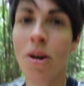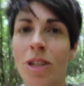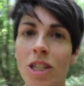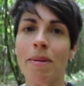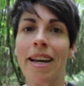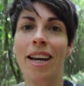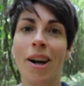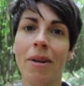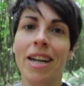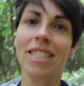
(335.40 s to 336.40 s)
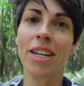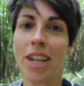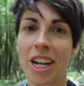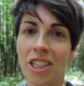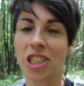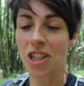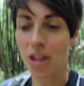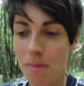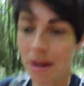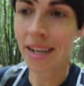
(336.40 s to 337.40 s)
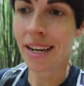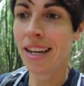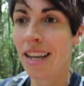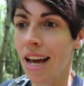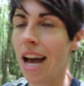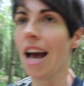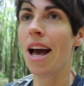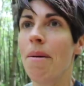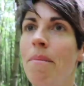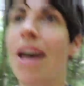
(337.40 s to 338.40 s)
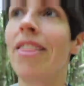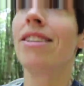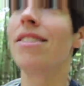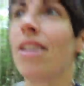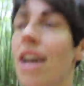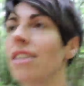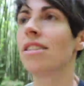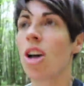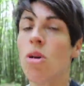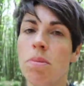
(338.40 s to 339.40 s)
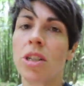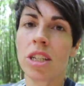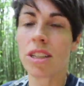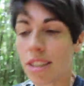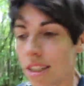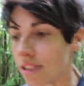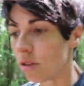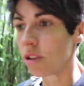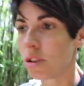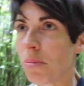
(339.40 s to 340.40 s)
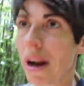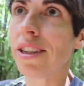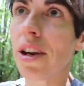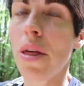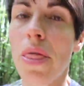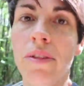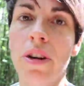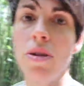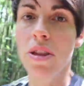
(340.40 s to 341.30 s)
We're just making our way to a lunch stop. And there's sculptures sort of spread through